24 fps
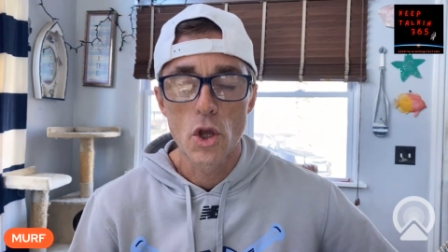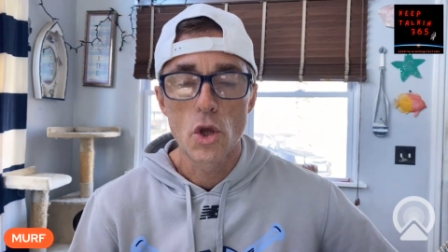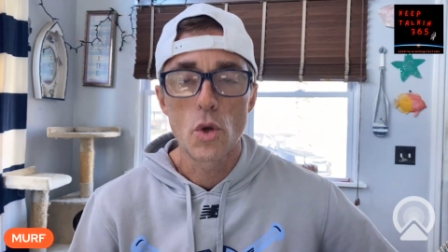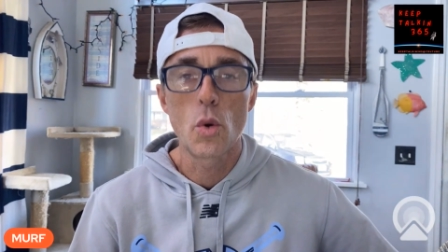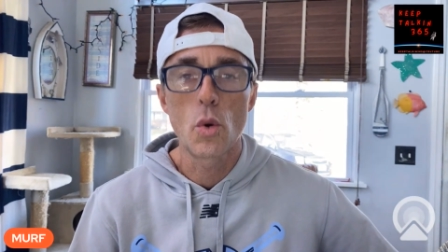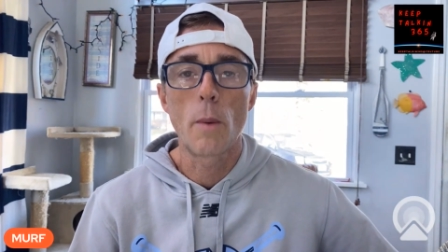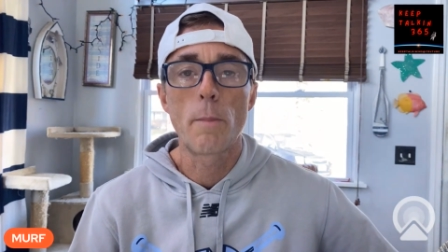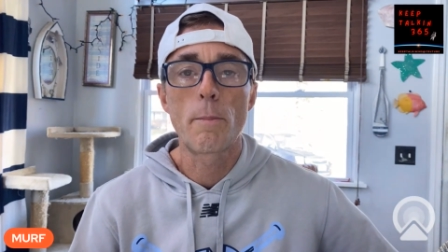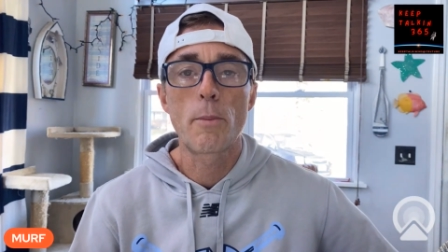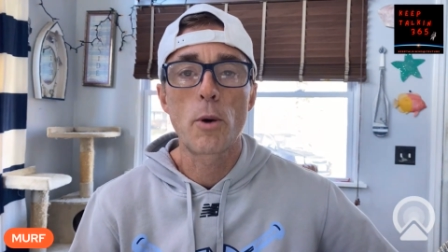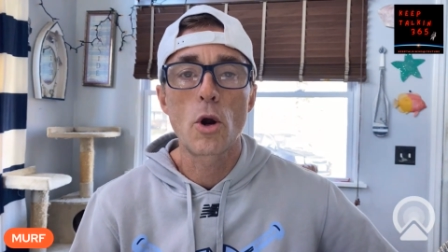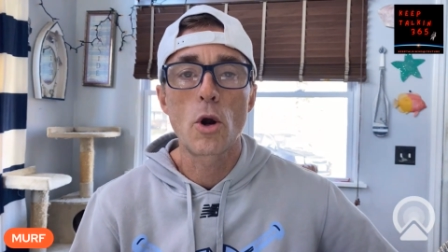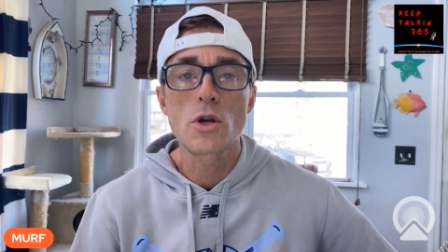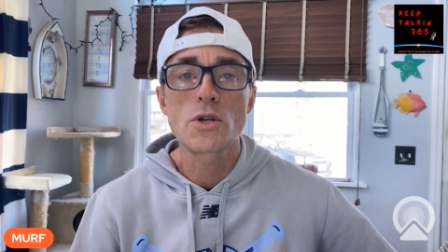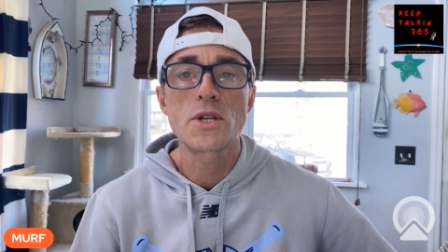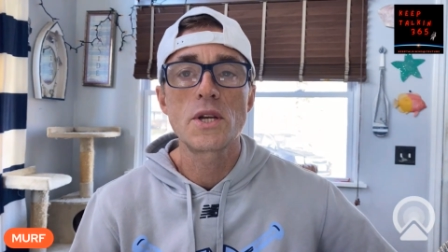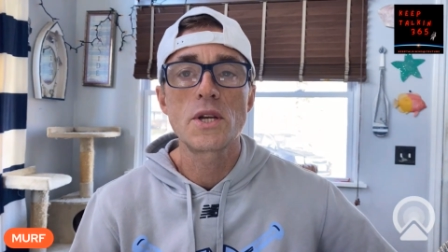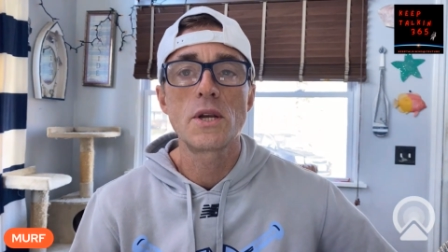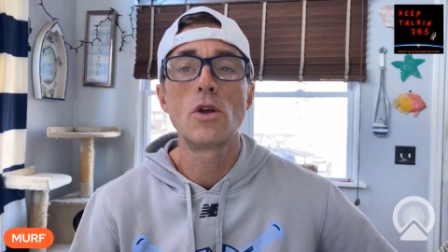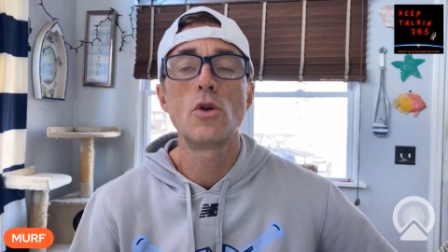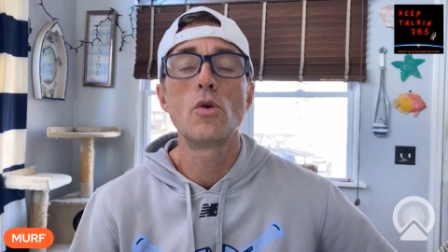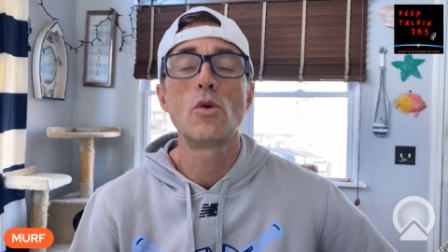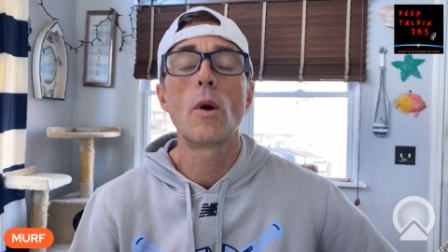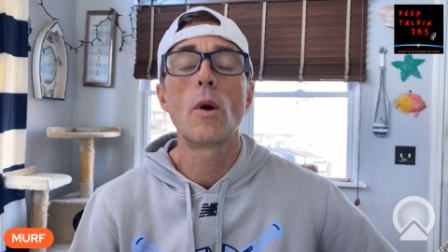You
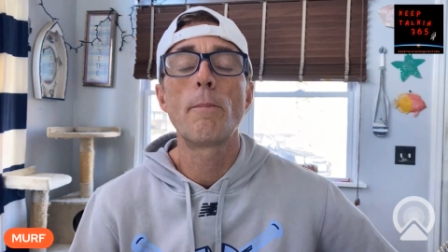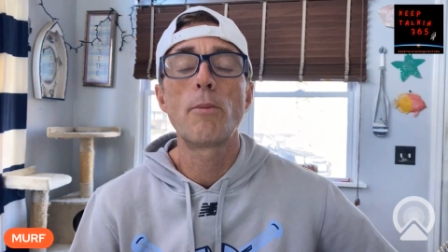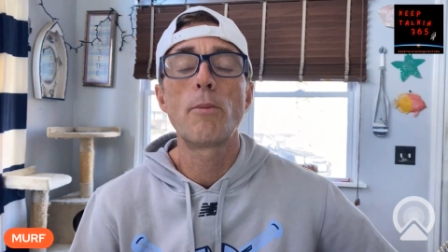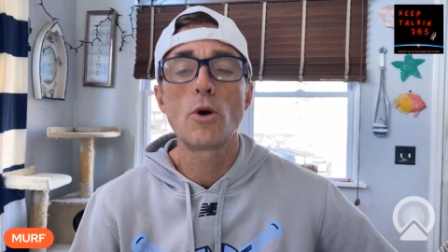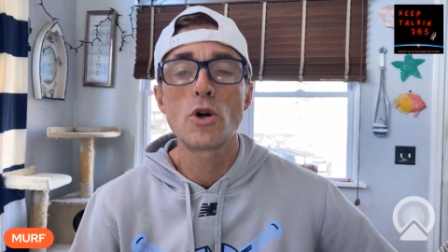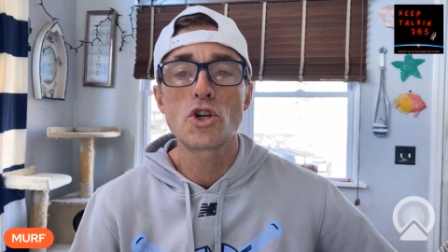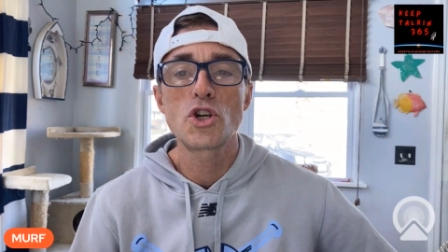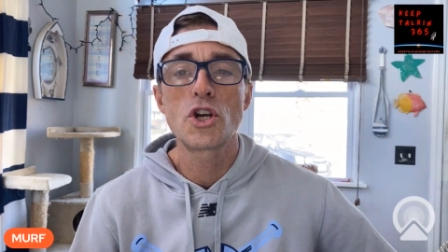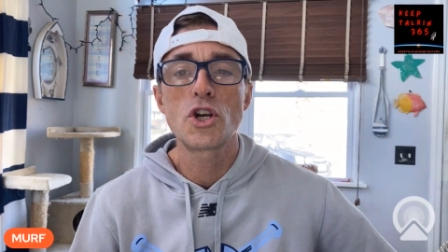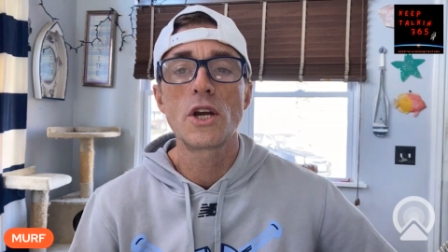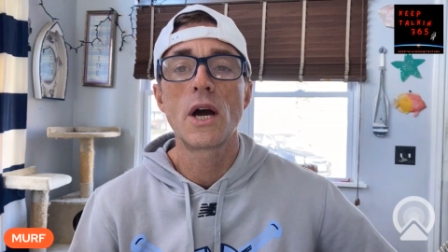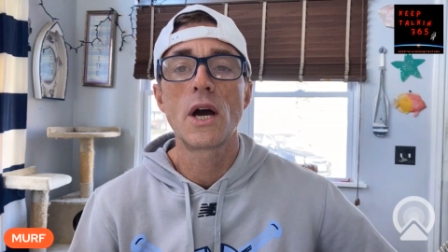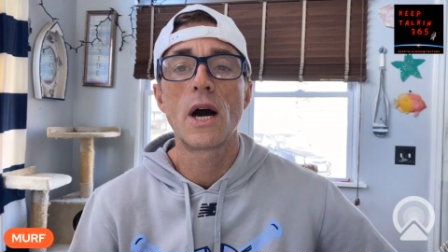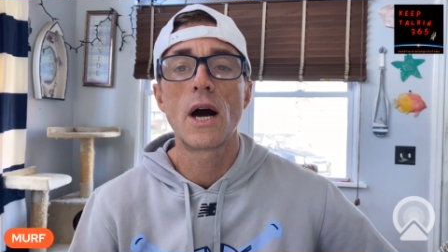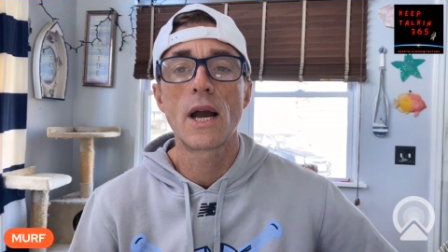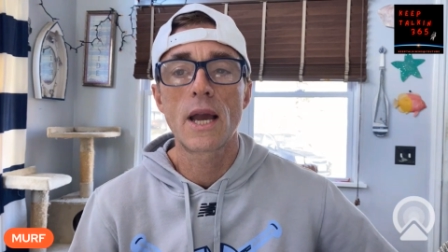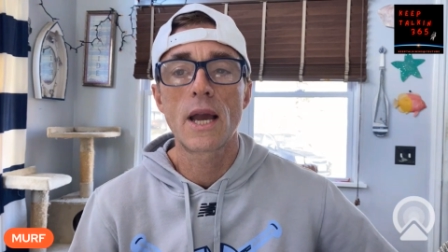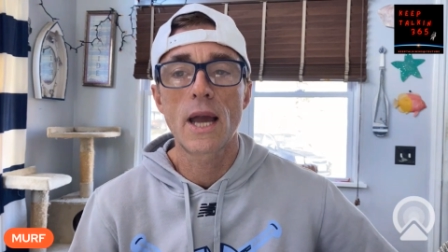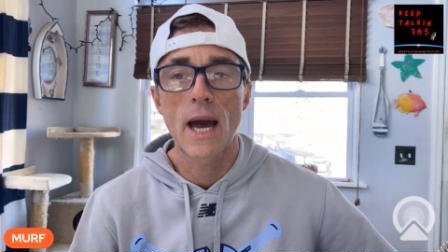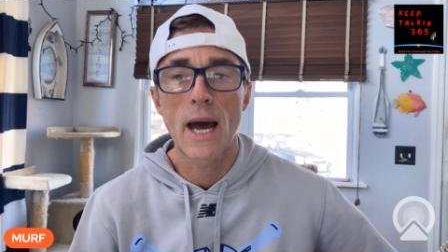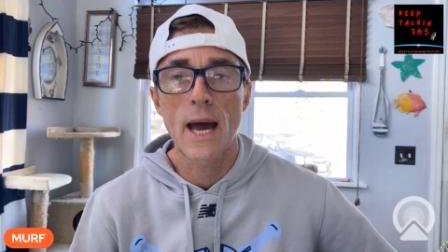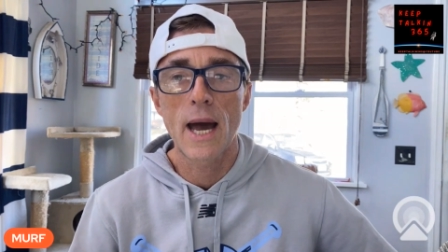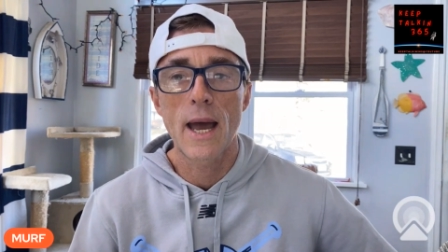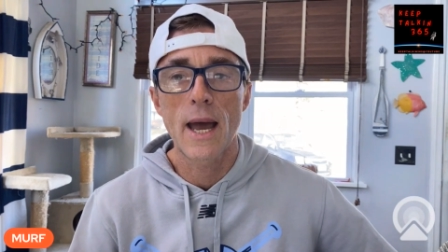are pushing a
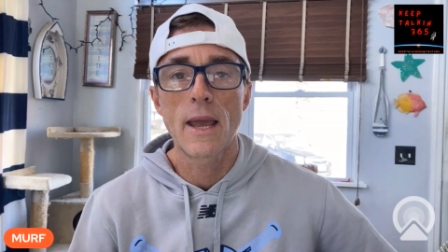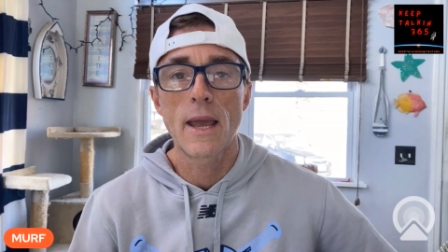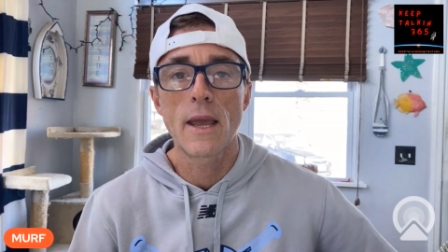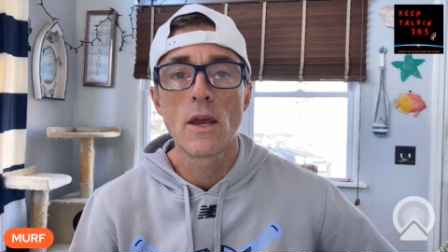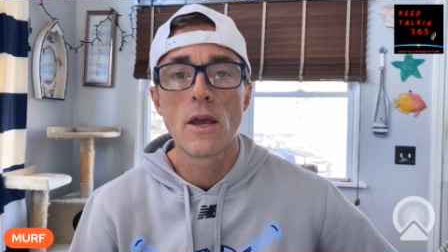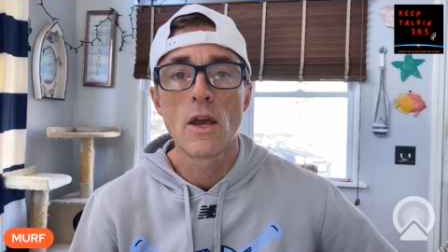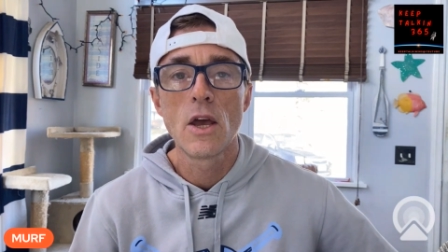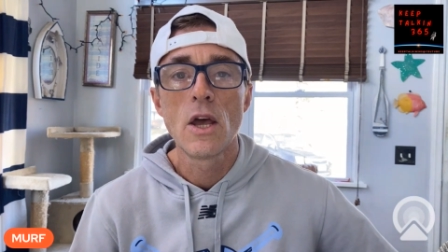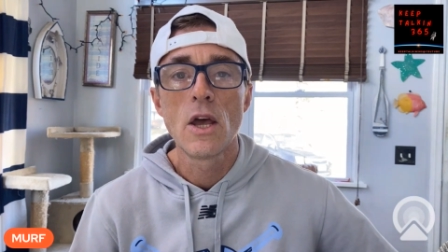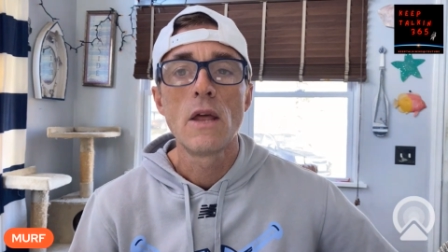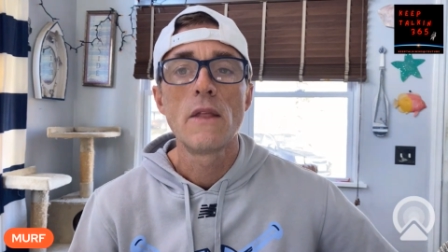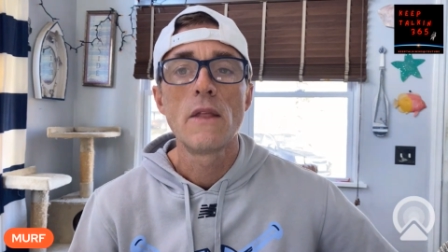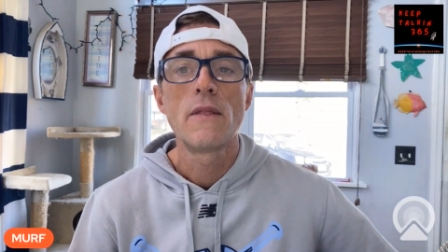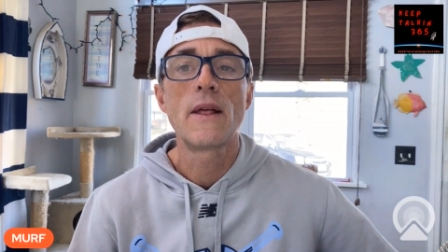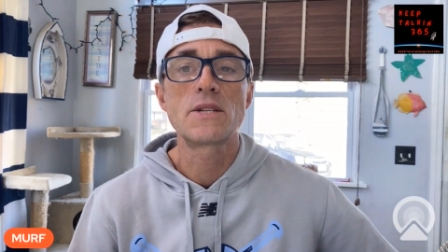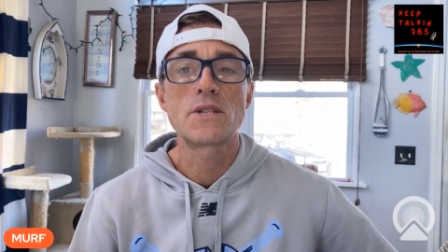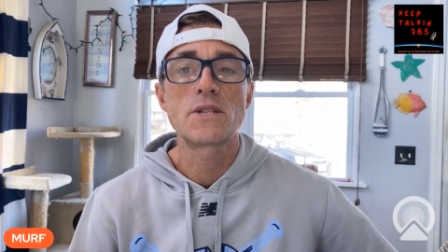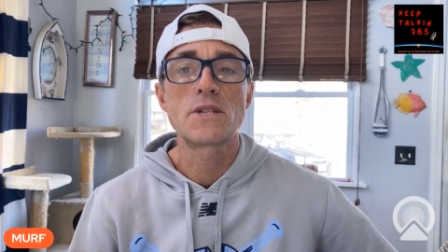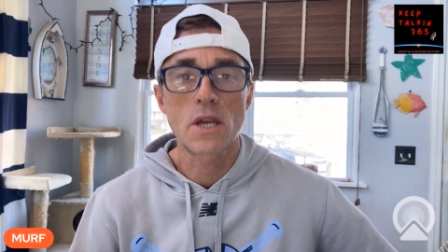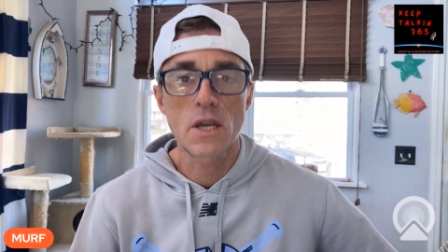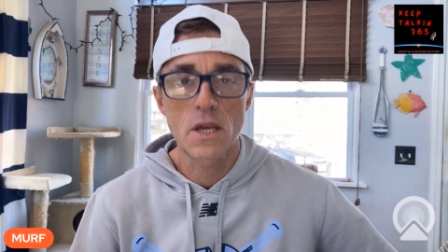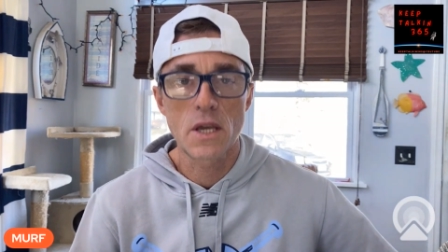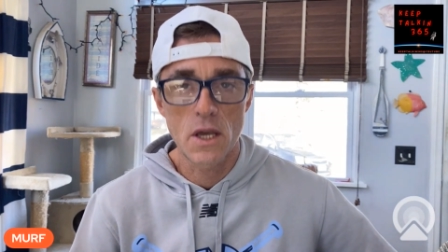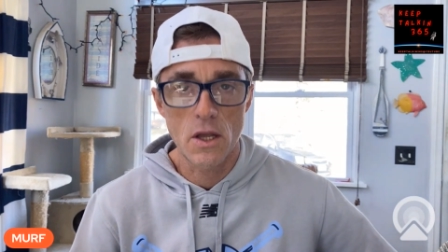guy
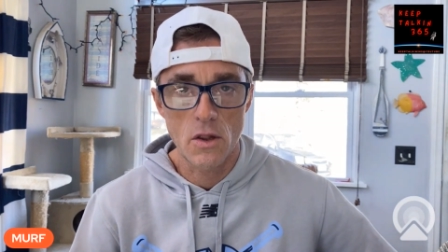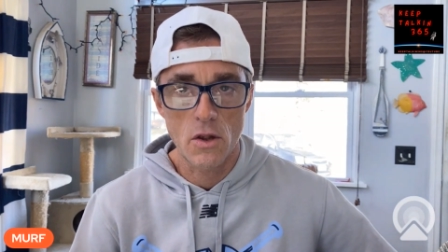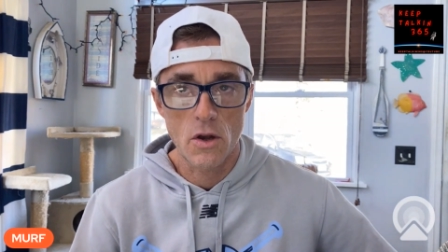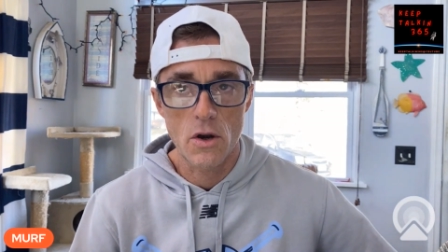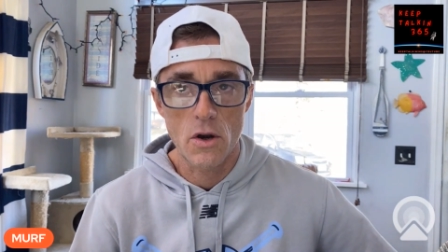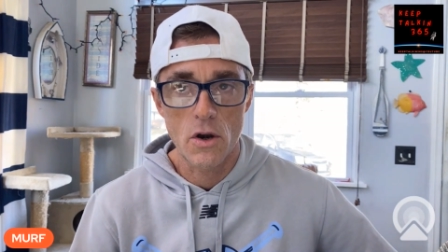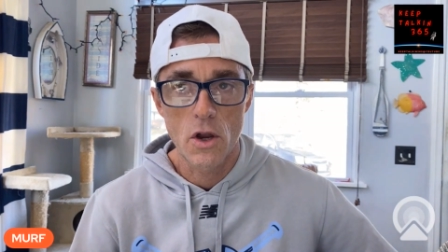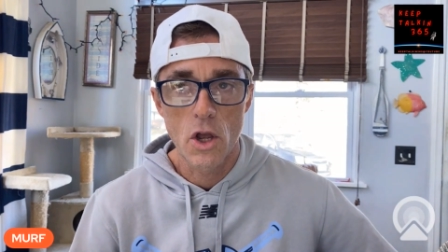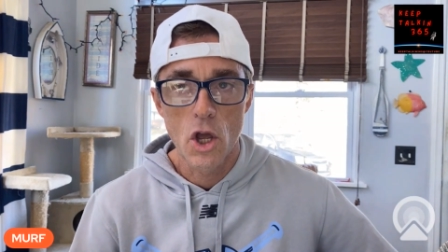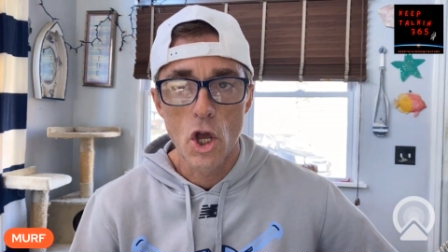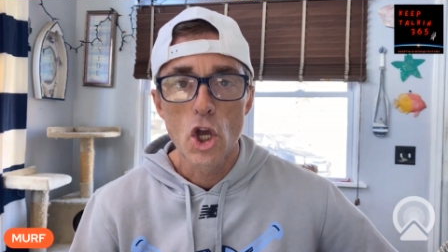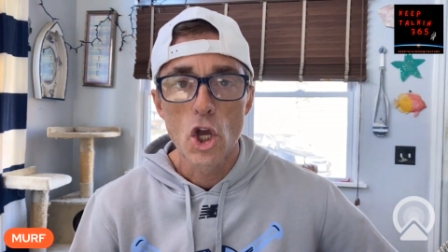that's a killer.